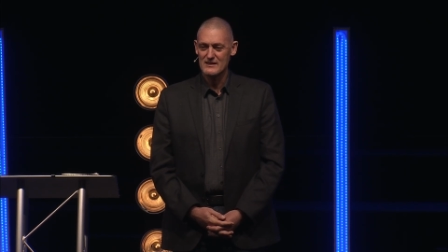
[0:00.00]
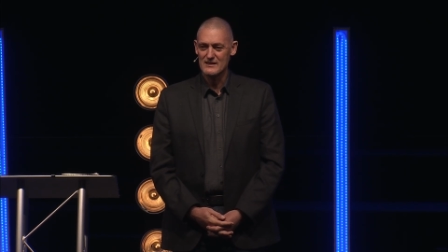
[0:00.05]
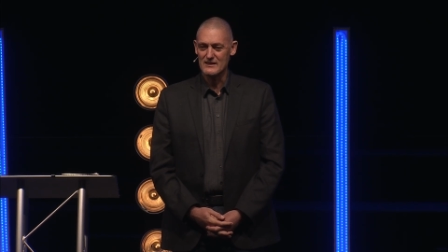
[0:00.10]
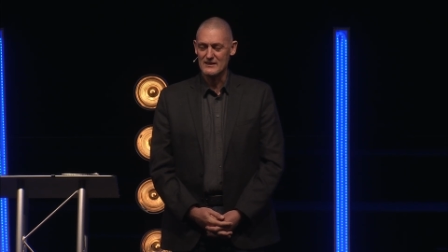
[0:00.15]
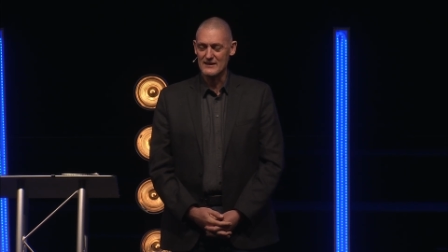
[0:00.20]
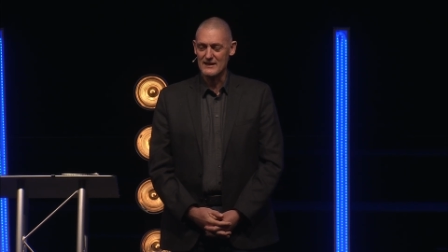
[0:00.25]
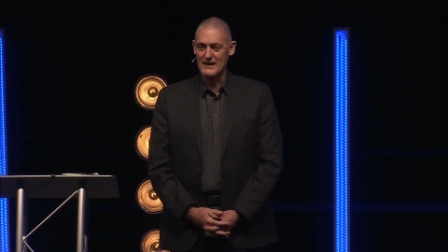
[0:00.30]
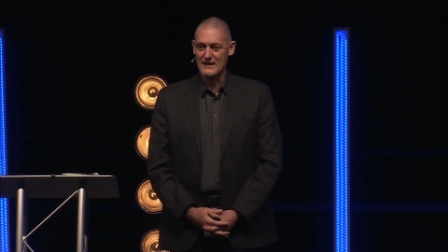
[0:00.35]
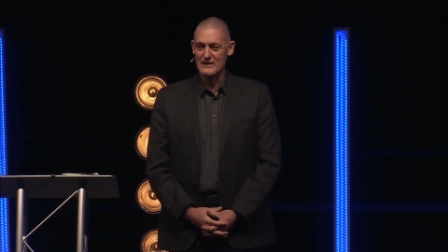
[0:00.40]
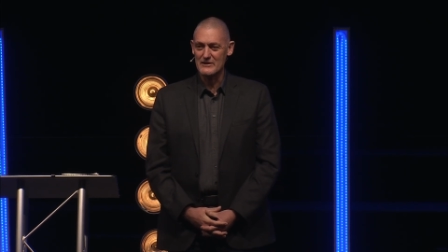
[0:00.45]

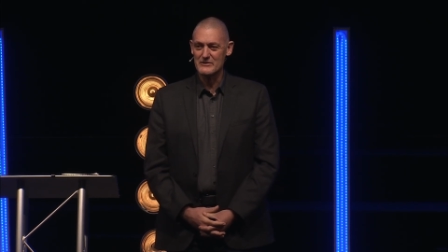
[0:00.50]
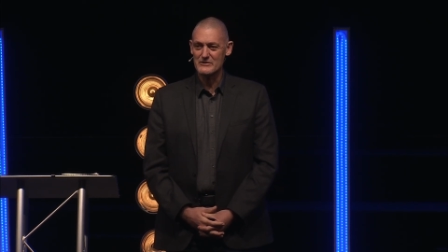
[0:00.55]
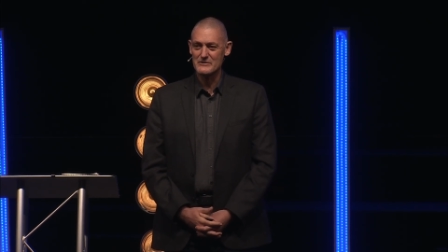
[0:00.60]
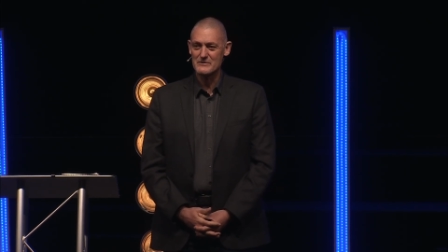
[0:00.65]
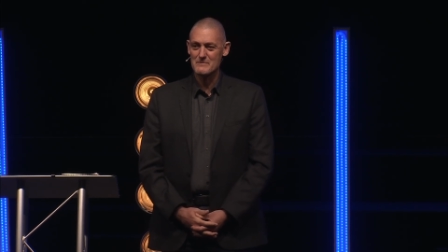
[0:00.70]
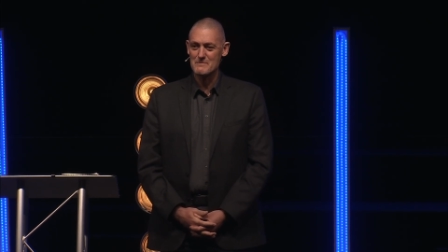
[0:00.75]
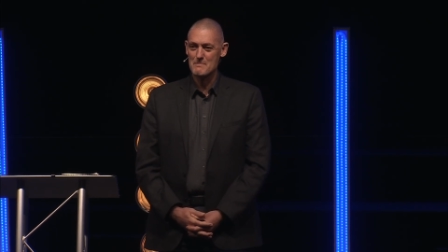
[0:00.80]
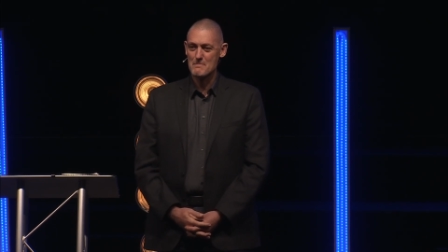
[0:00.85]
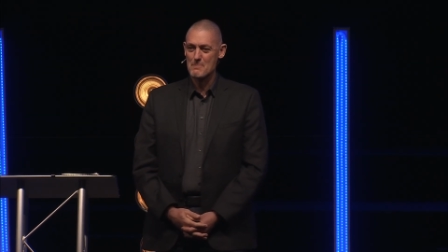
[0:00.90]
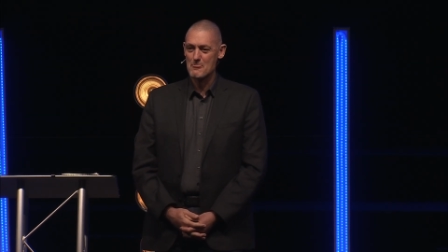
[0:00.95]
And
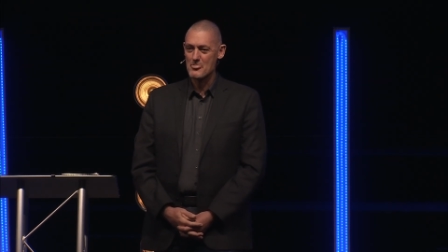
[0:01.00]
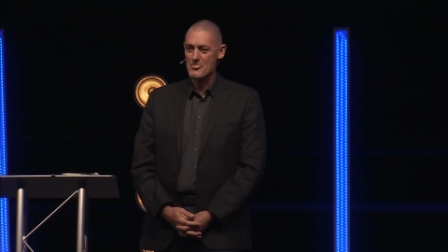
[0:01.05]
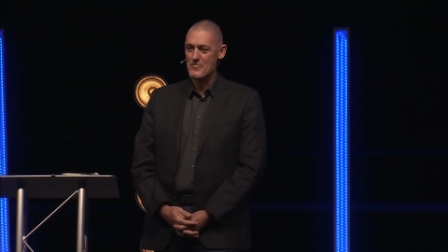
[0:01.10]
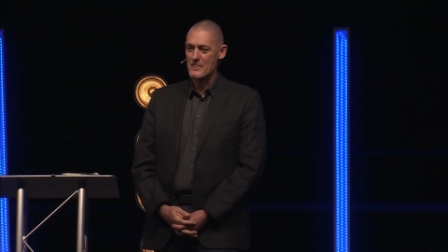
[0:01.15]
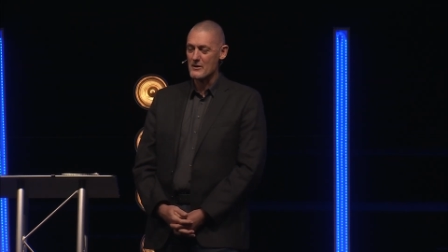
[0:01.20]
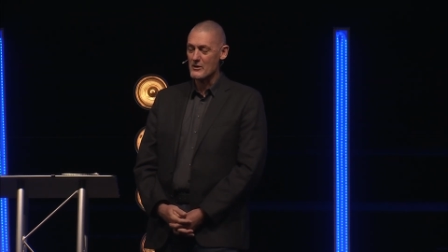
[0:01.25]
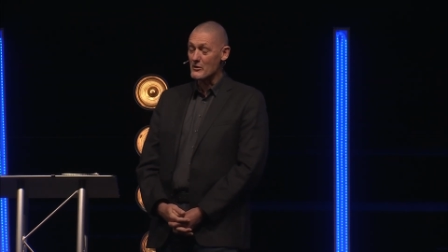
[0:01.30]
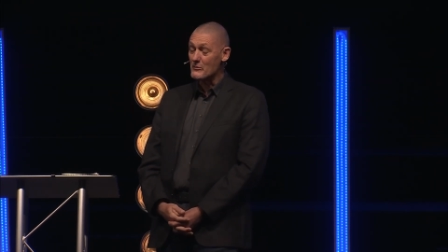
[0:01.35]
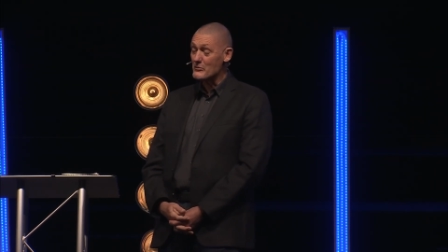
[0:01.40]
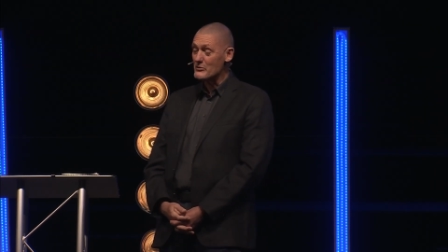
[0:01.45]
now,
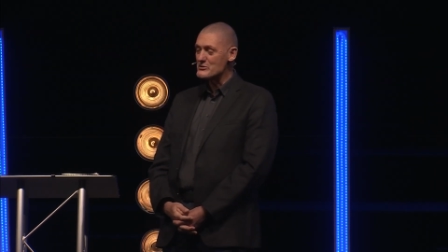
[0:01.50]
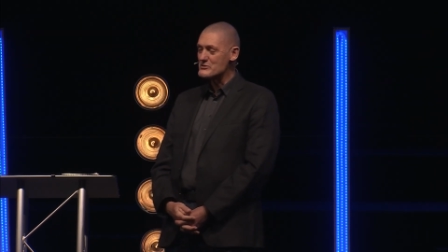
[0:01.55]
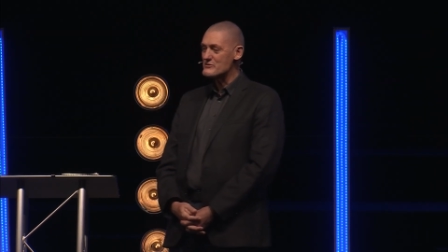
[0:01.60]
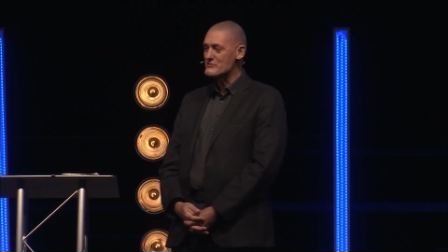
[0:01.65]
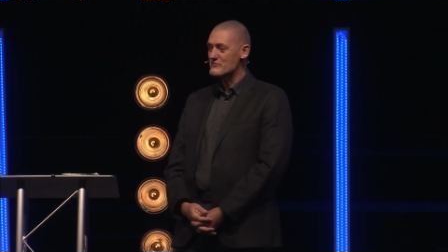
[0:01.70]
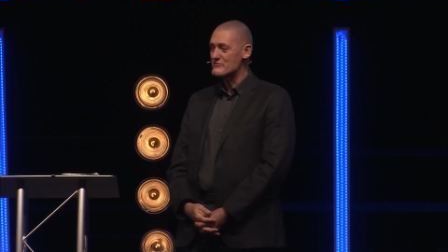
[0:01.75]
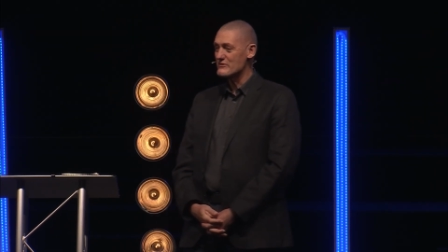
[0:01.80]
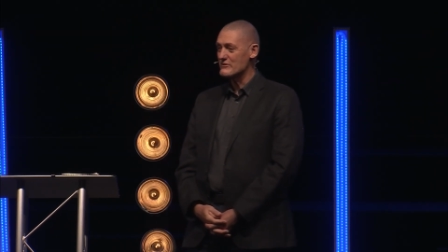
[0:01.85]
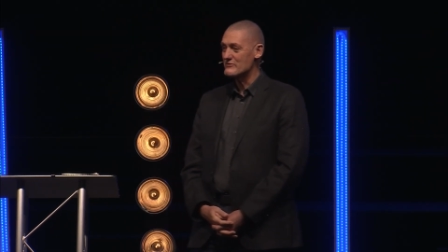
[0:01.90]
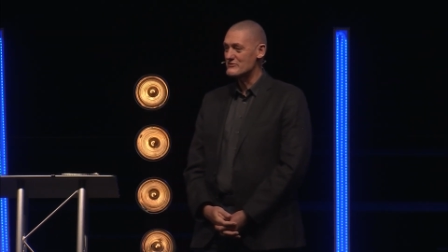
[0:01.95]

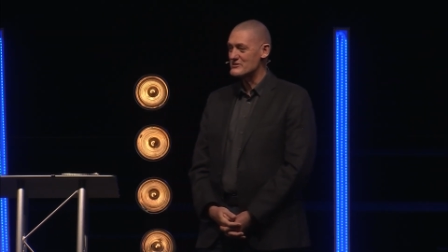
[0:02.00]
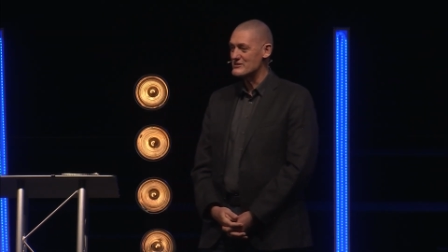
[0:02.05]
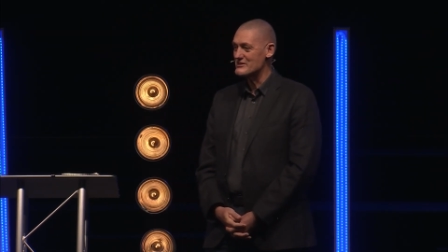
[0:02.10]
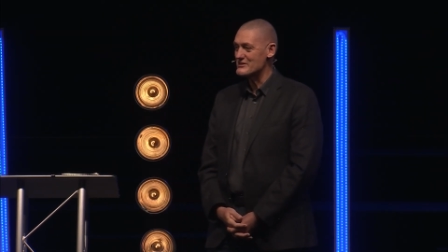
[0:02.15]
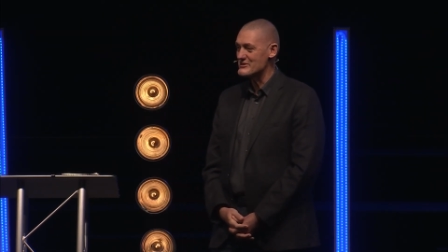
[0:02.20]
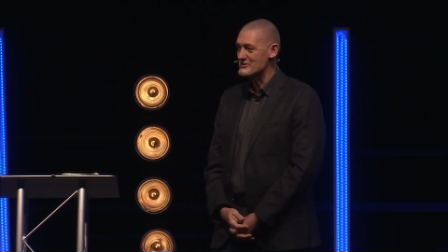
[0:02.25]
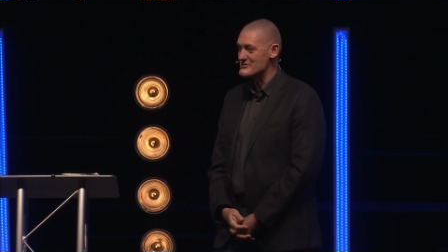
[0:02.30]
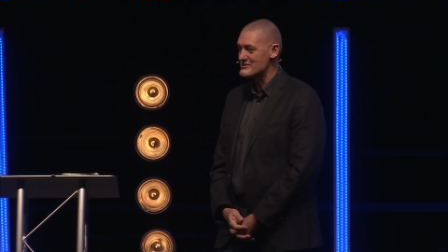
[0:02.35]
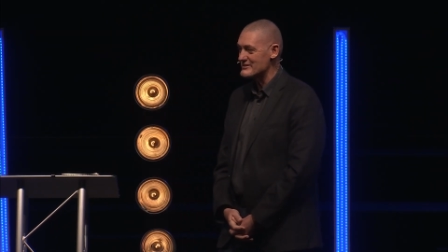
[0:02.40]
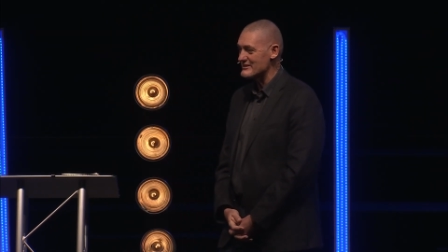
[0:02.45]
almost 50
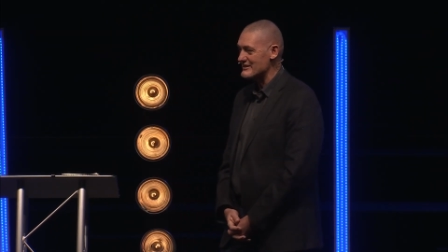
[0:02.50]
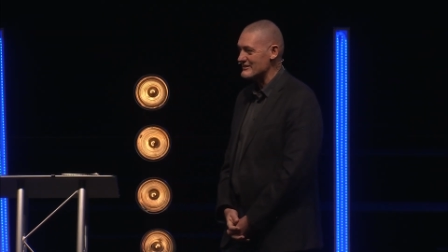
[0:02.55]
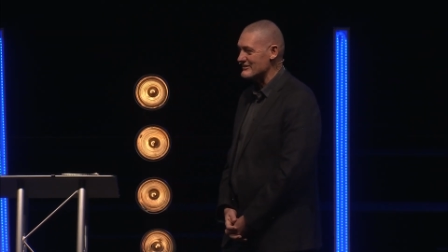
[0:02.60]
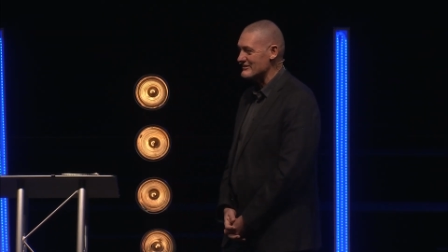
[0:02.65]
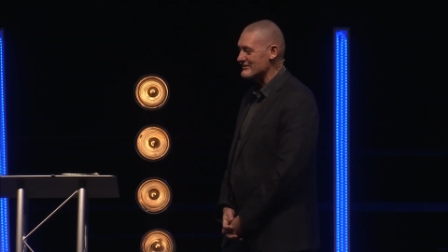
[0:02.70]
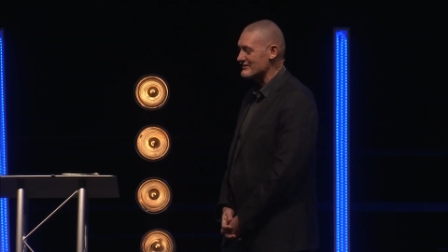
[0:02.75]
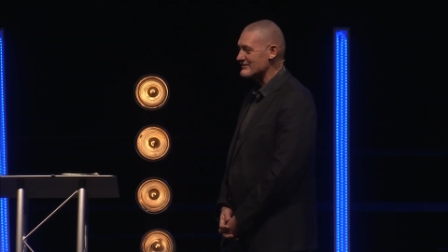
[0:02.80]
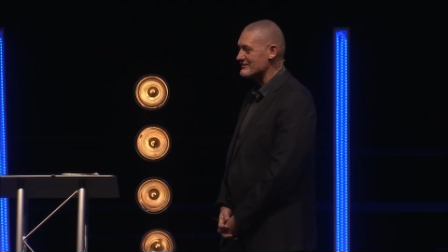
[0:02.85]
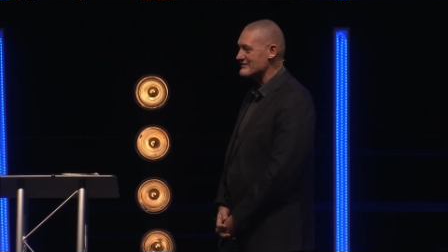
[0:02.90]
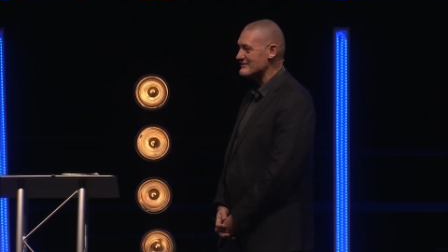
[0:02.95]
years
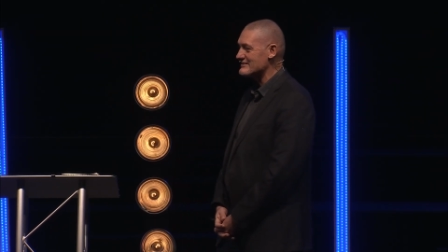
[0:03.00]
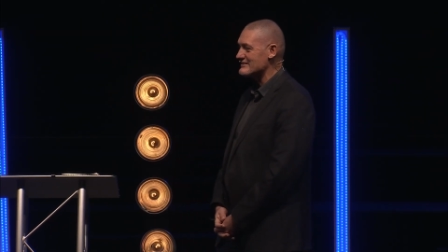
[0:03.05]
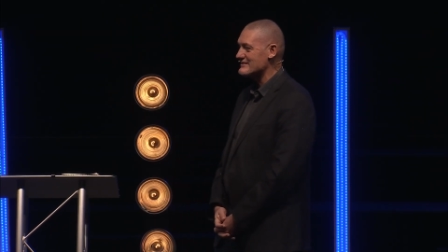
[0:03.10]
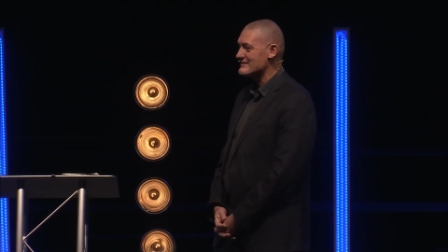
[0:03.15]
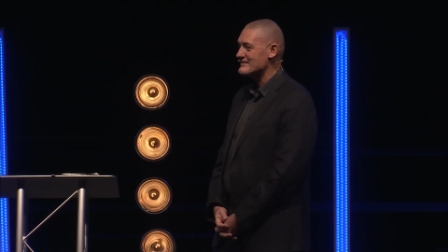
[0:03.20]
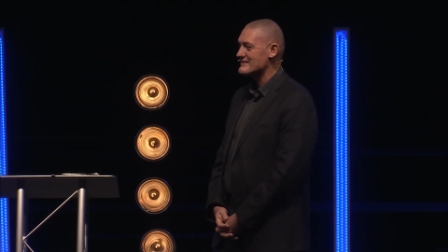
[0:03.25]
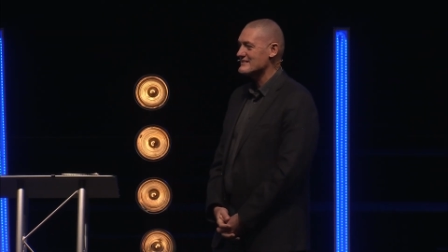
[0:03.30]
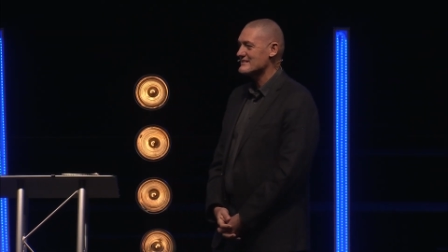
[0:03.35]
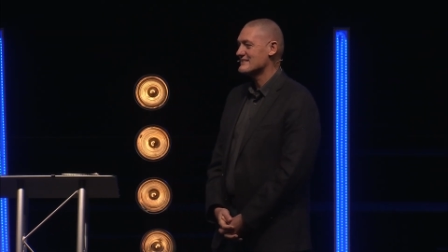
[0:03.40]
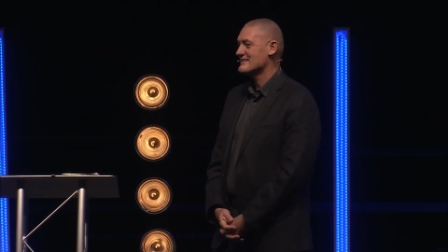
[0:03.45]
later,
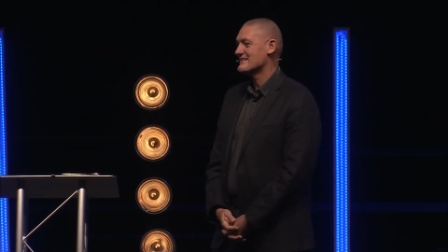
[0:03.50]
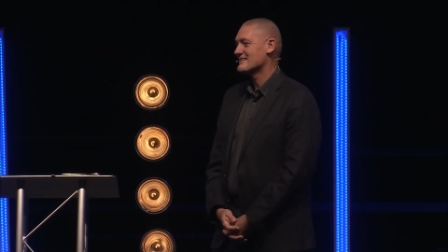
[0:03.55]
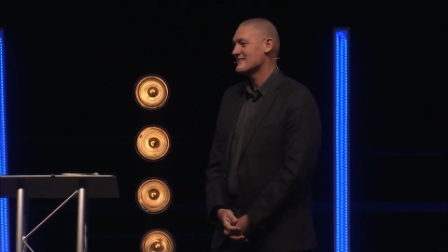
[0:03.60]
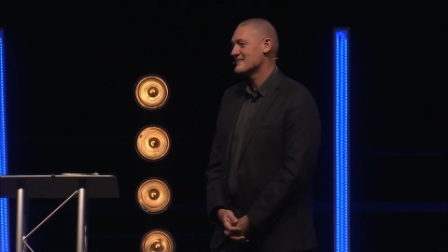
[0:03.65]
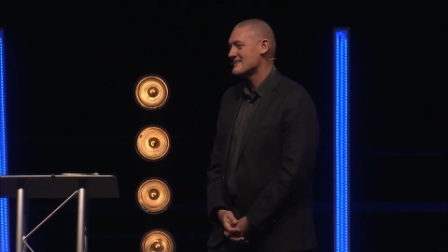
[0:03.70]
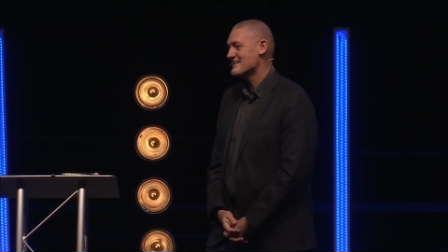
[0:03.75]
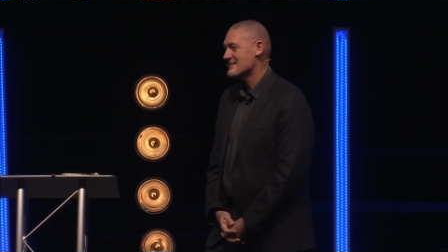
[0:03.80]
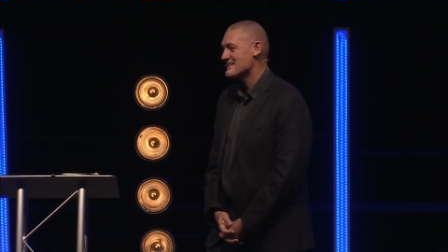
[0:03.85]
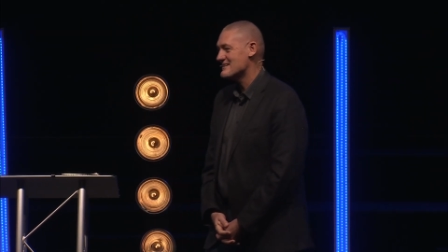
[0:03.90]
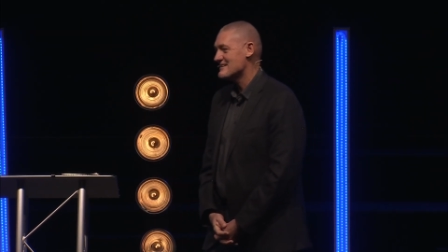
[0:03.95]

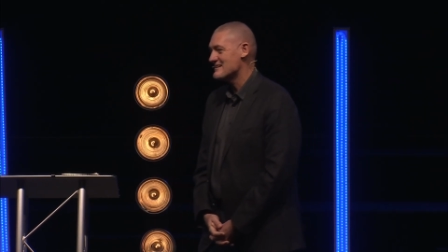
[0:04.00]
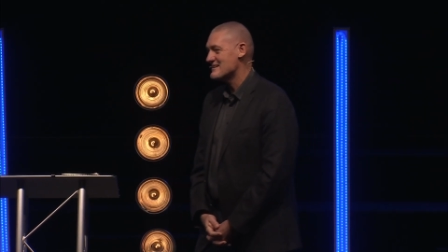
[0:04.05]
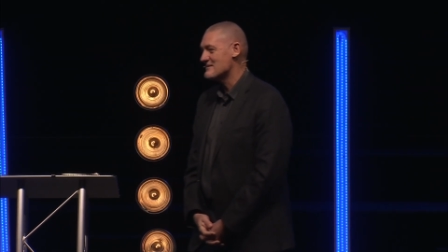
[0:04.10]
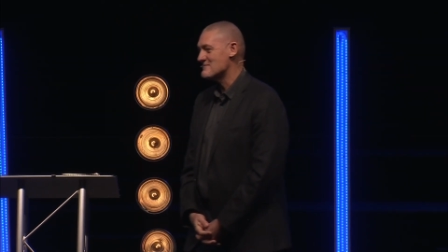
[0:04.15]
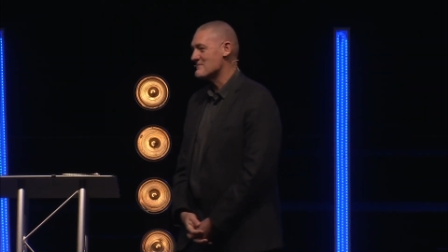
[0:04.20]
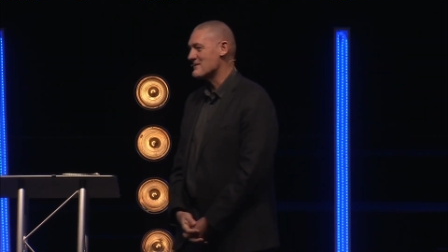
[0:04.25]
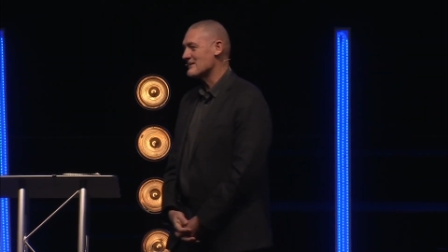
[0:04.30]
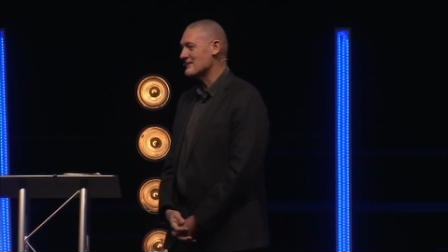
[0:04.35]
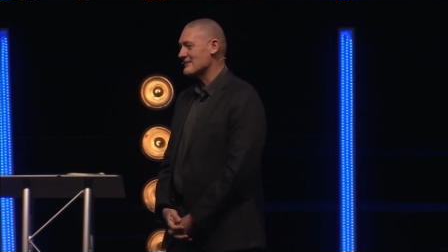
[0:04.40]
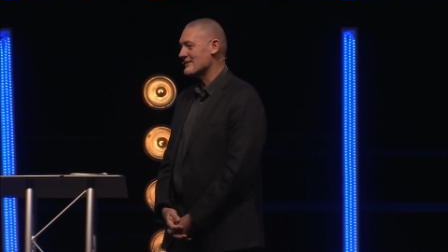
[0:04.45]
my